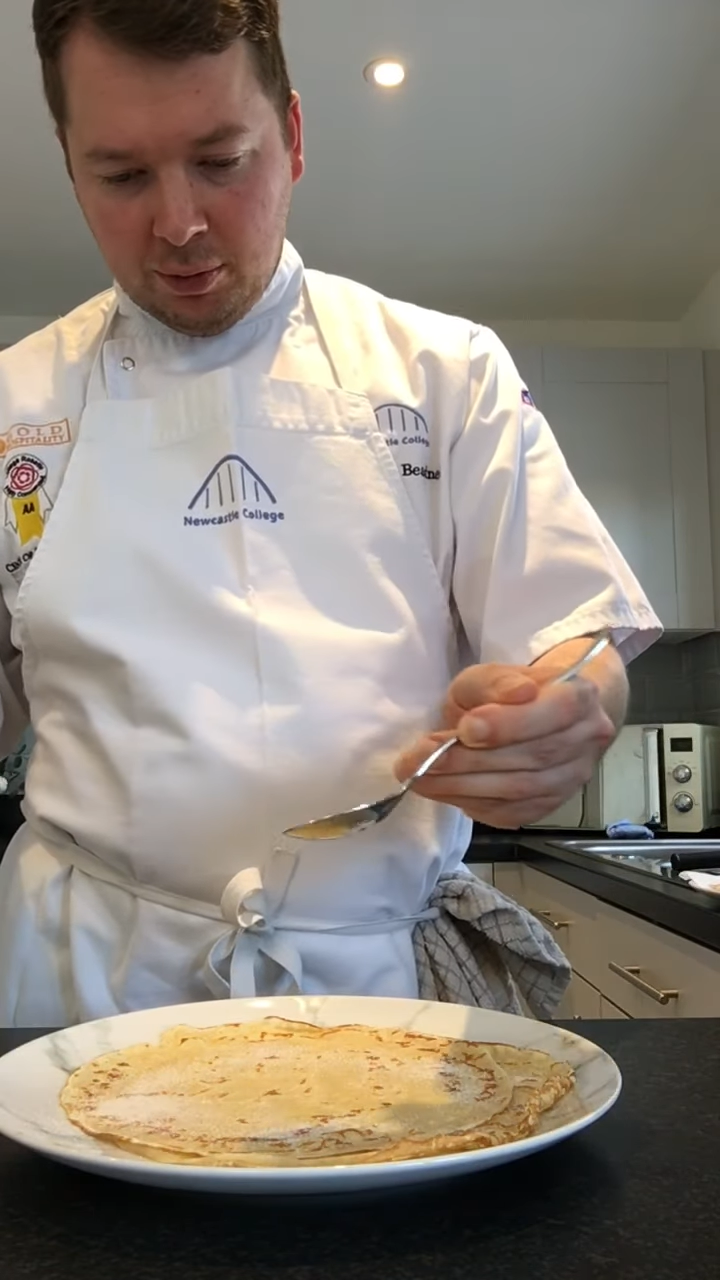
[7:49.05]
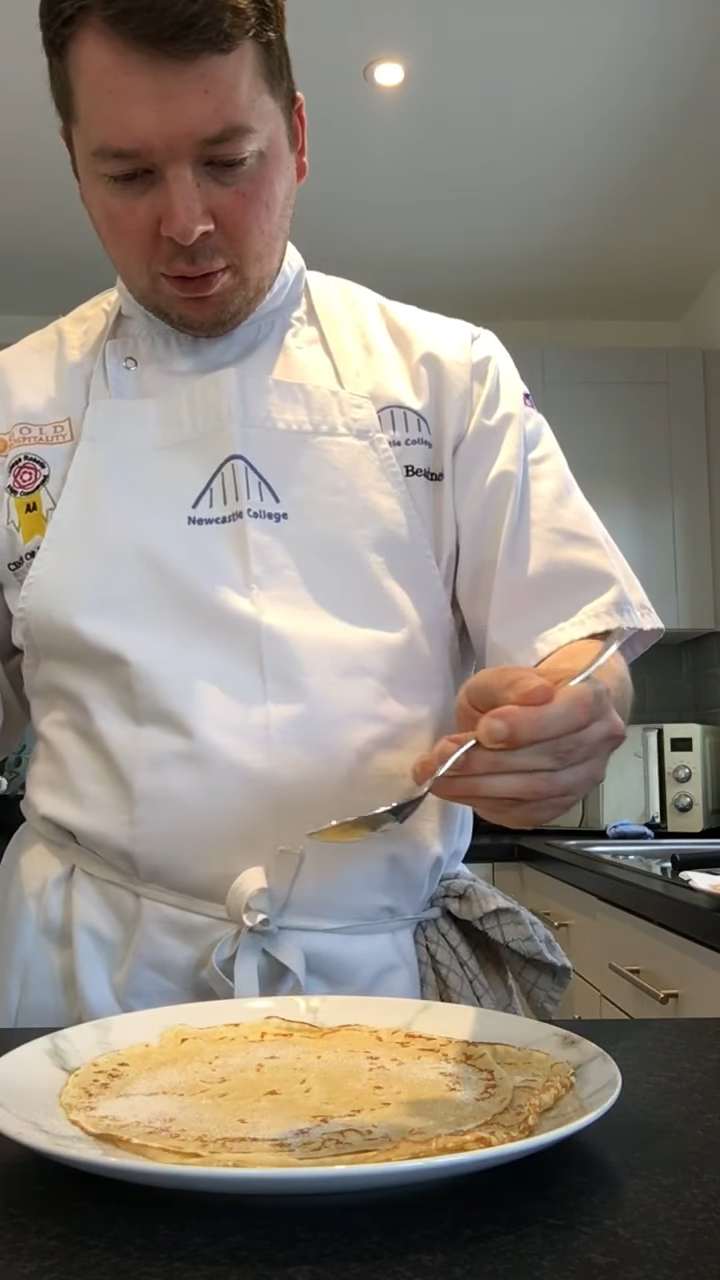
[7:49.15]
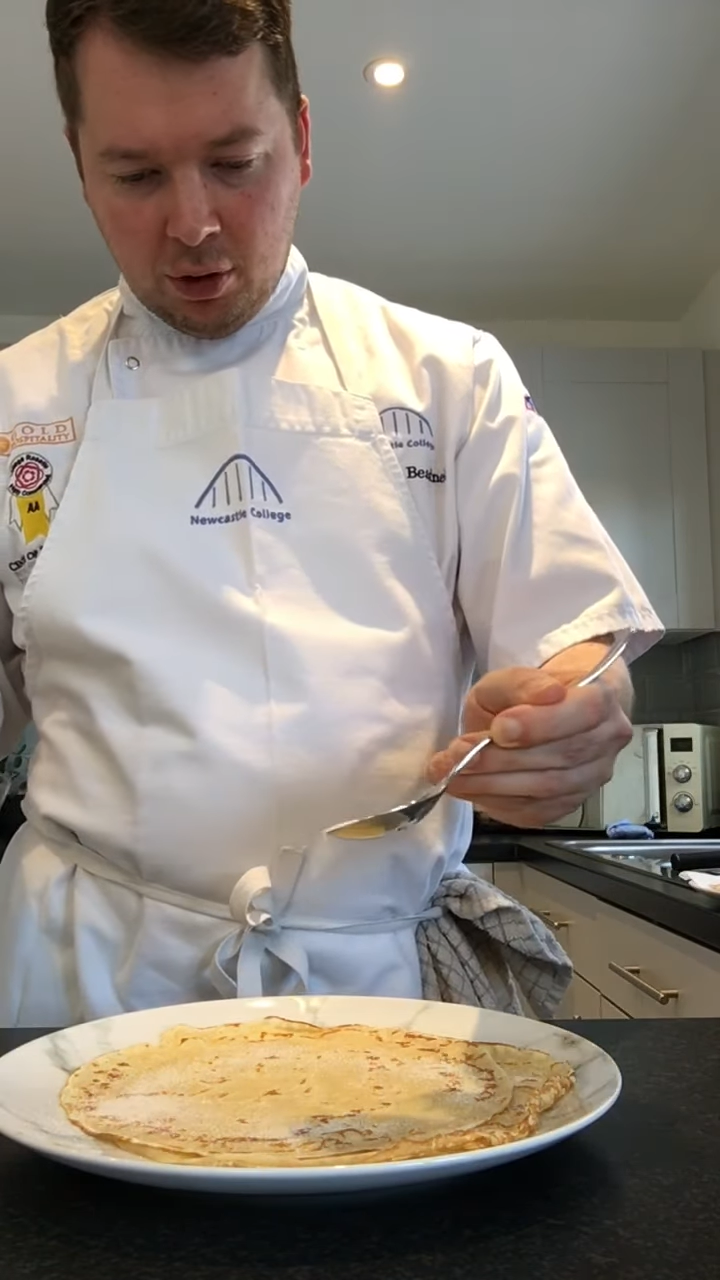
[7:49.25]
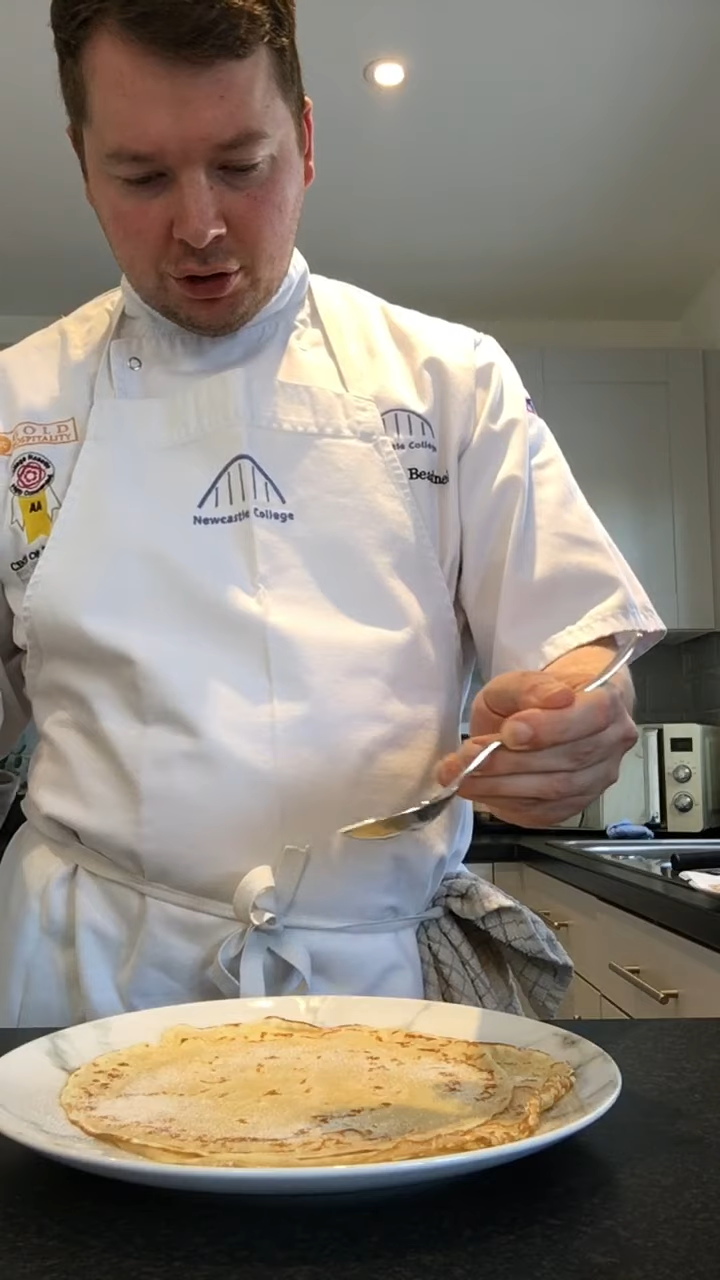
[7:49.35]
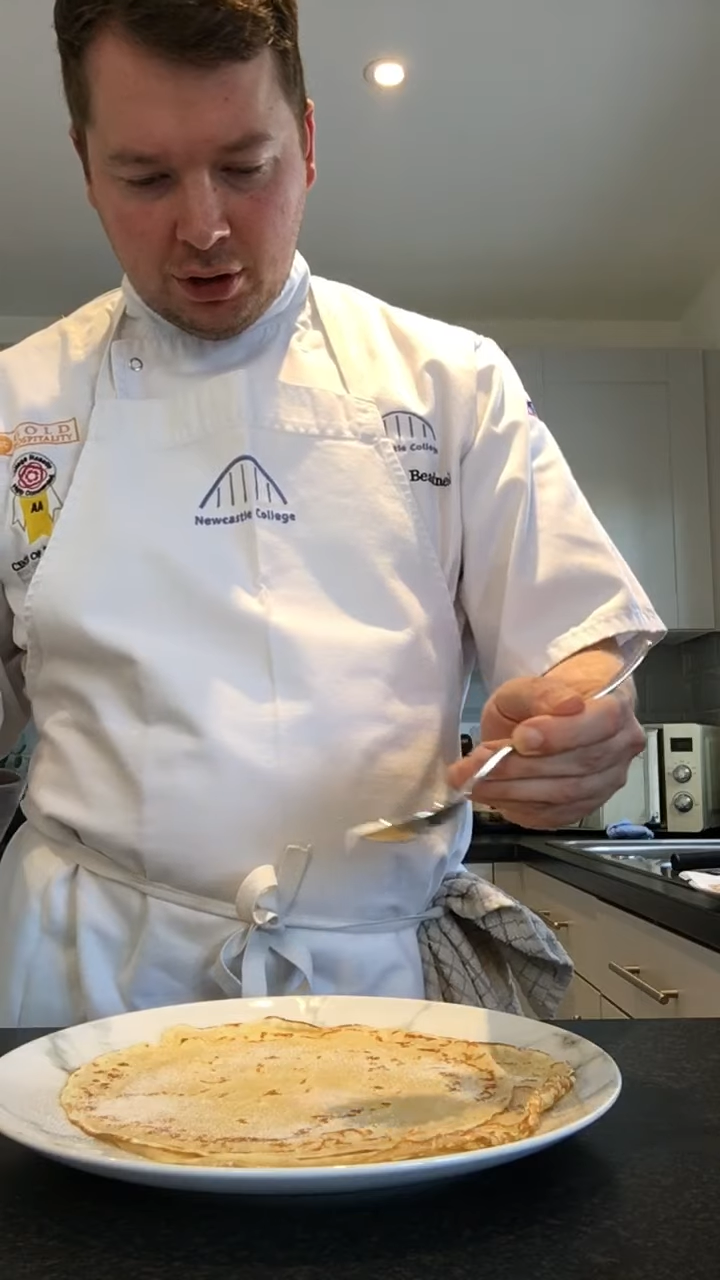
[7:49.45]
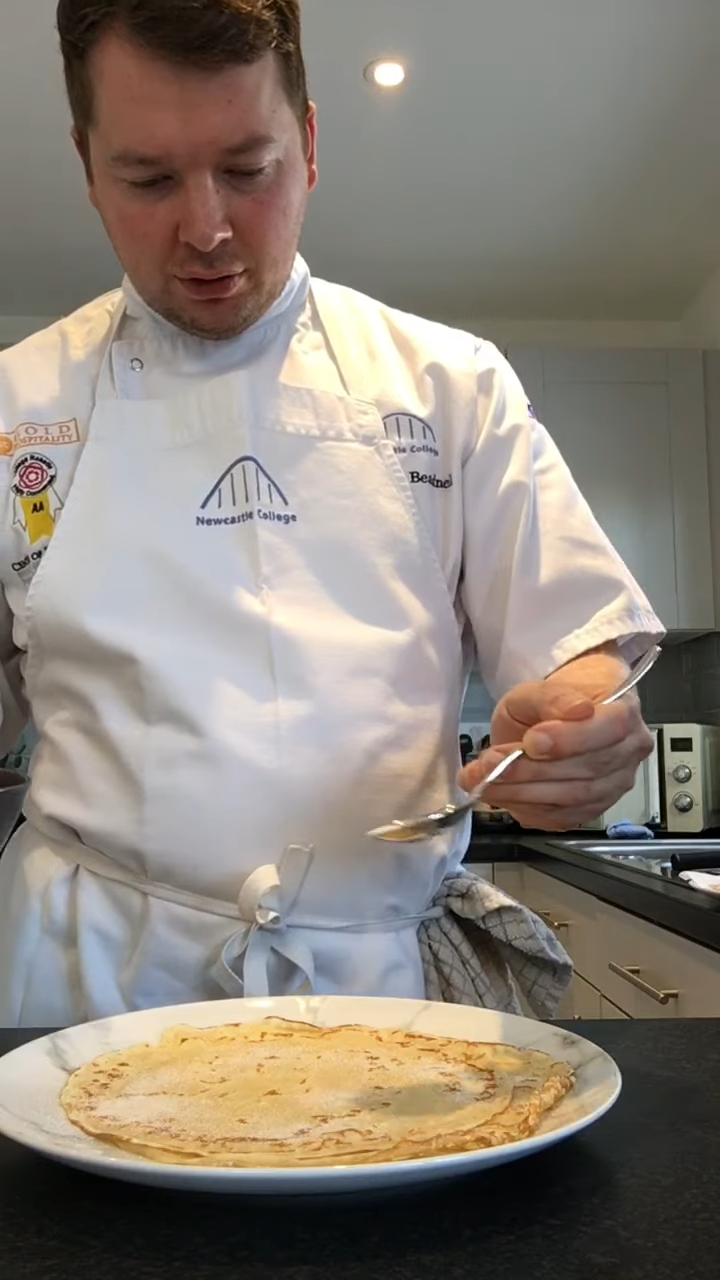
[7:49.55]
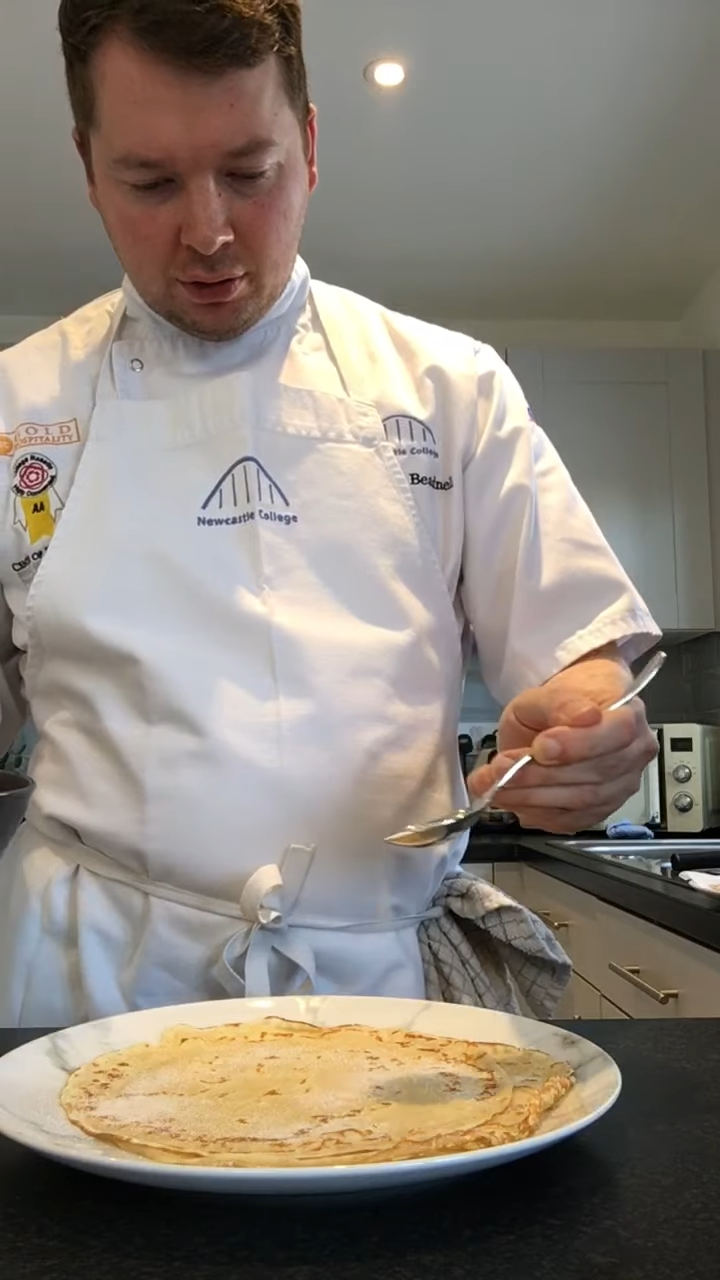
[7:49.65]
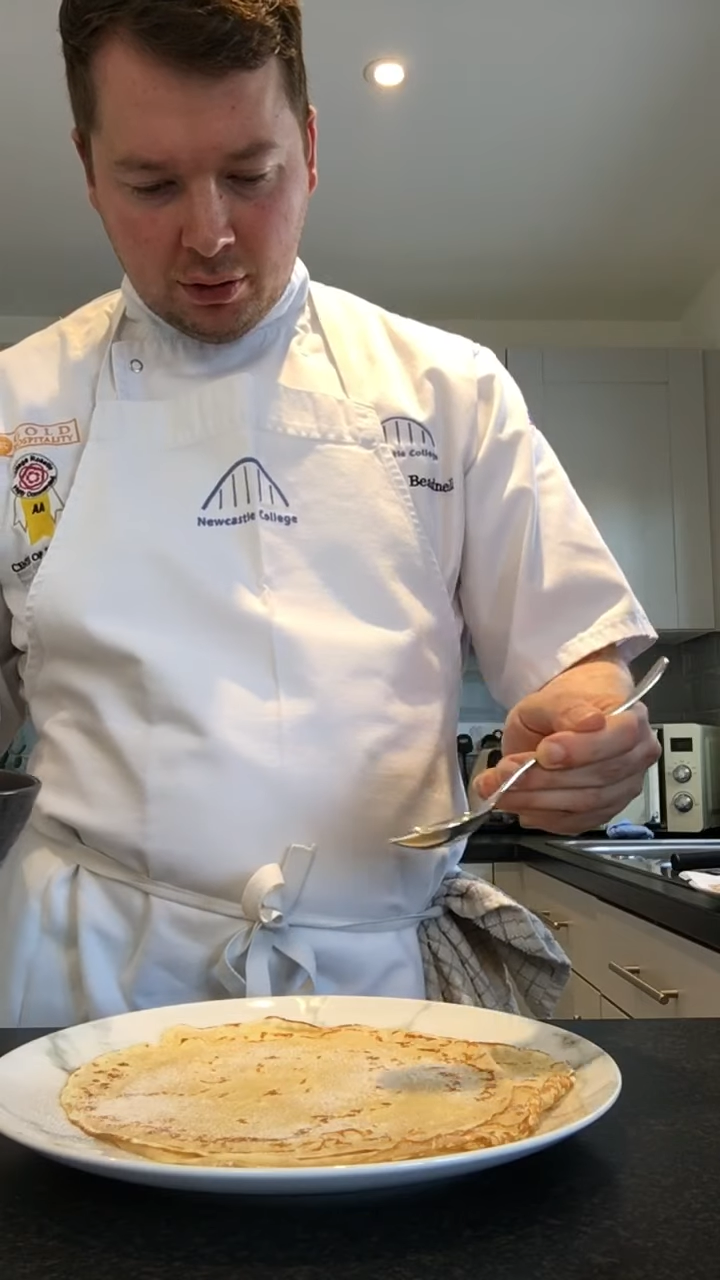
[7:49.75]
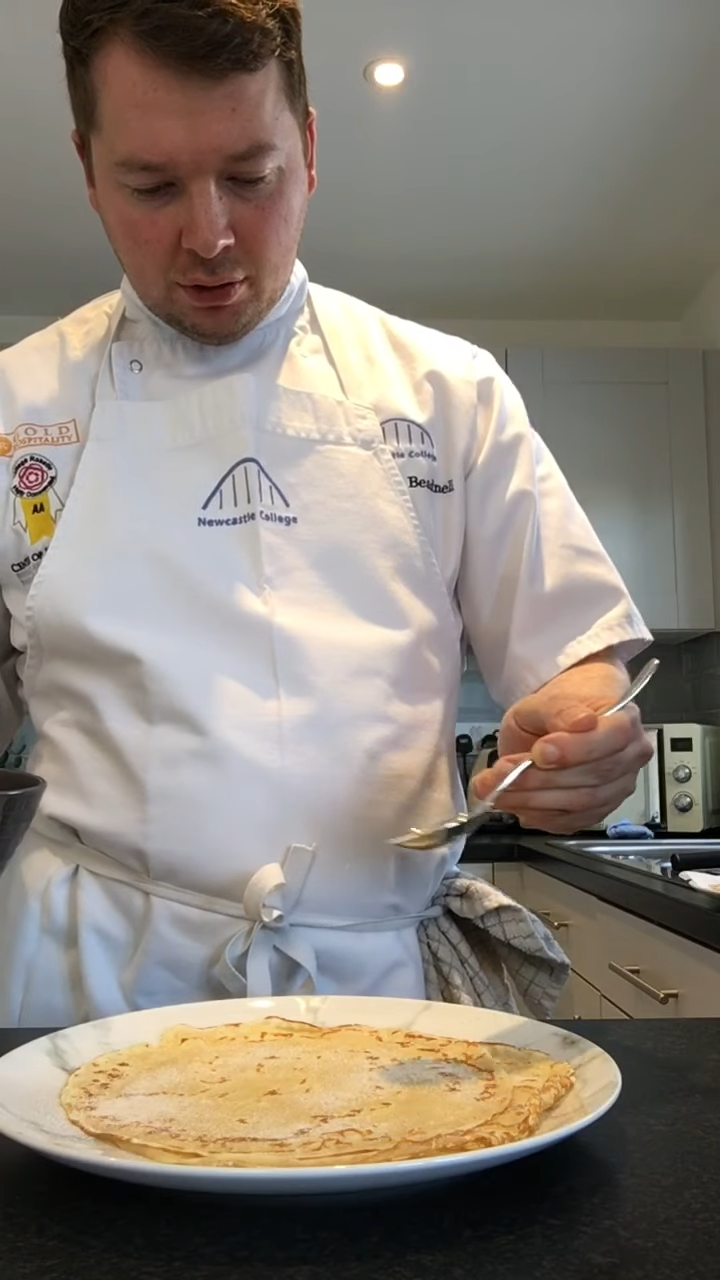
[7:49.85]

watching this and going,